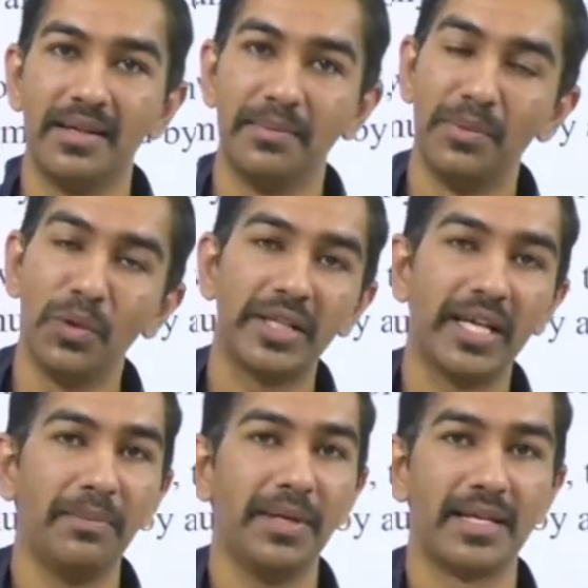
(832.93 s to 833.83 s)
both
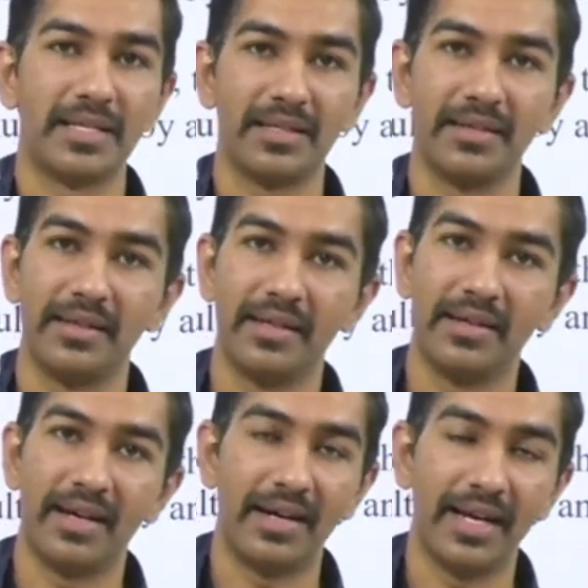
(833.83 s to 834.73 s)
can be asked,
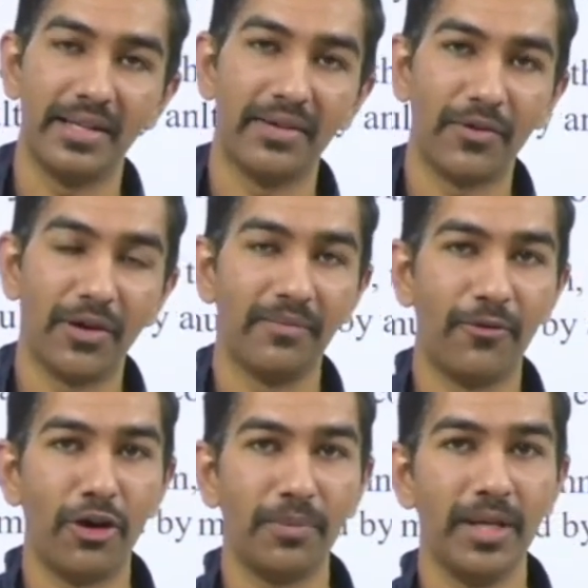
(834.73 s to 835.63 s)
either from
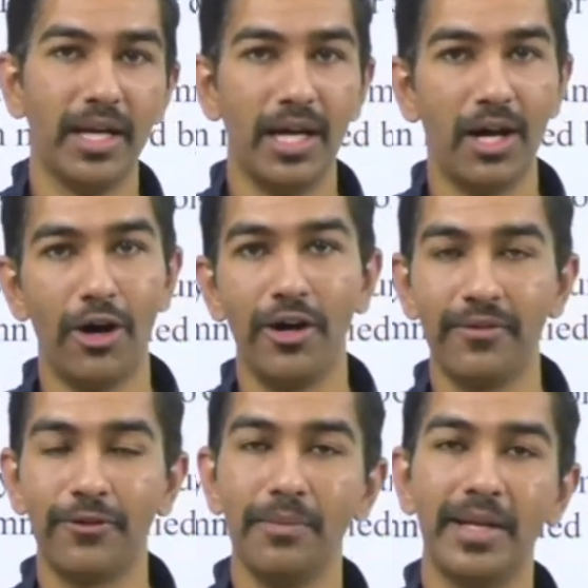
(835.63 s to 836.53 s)
formula or
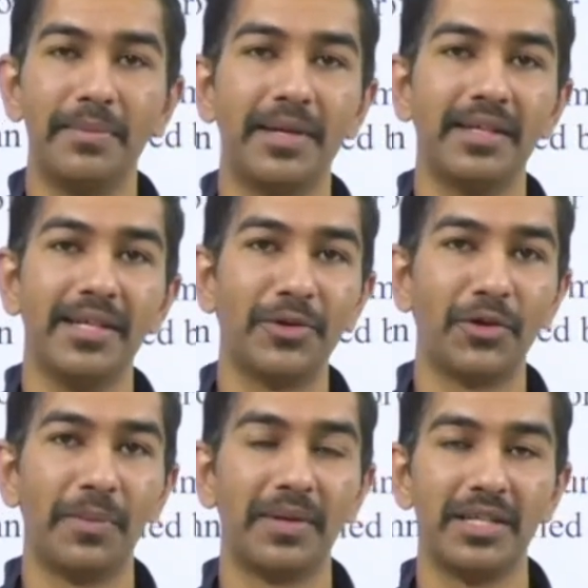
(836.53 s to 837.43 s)
from elementary row
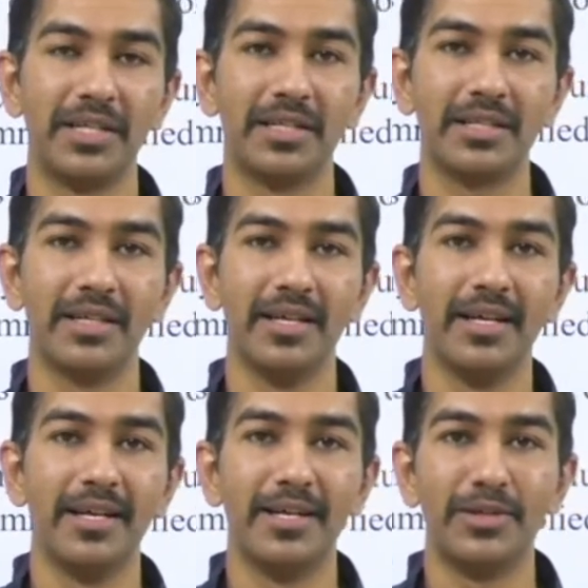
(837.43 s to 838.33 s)
operations.
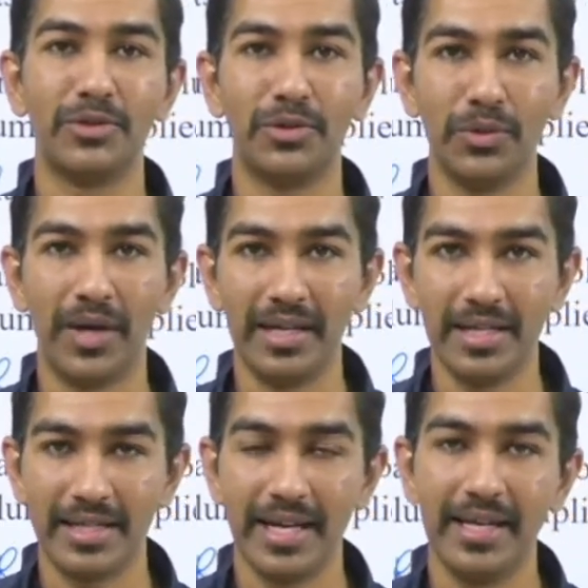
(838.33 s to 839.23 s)
So to
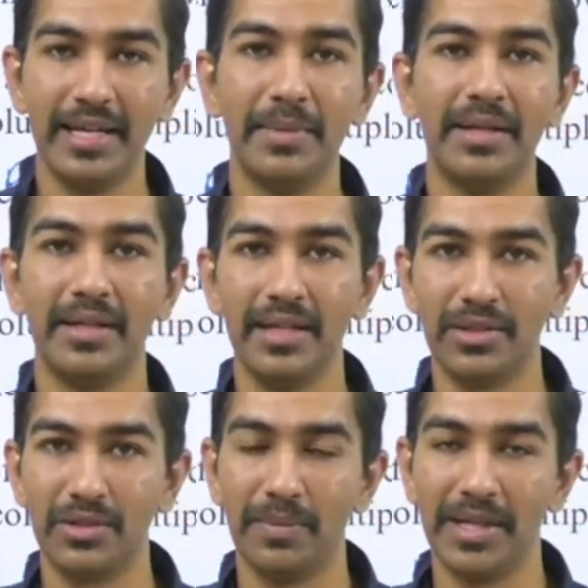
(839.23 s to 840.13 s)
understand
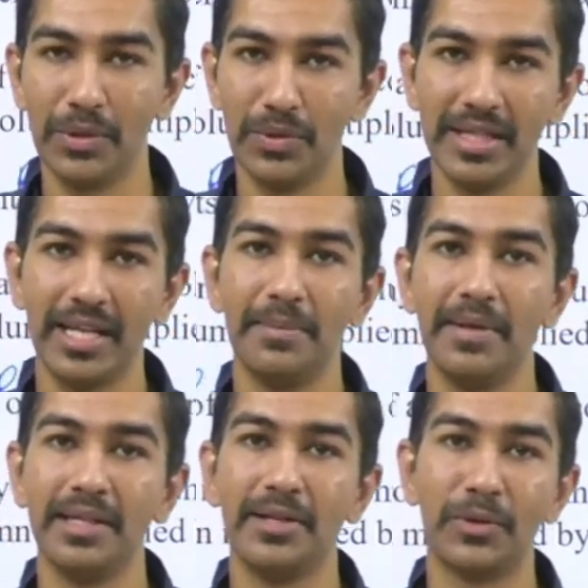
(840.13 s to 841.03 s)
by using
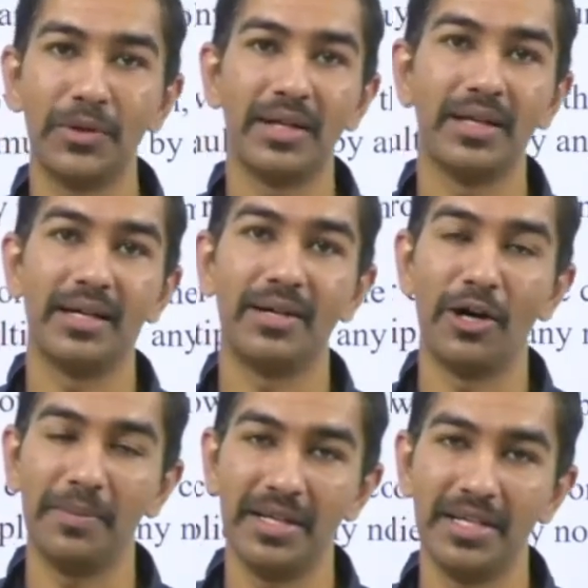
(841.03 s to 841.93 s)
elementary row
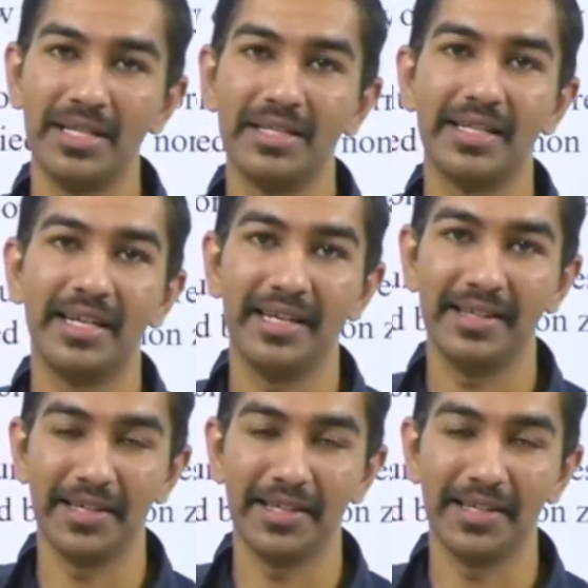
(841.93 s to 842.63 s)
operations and getting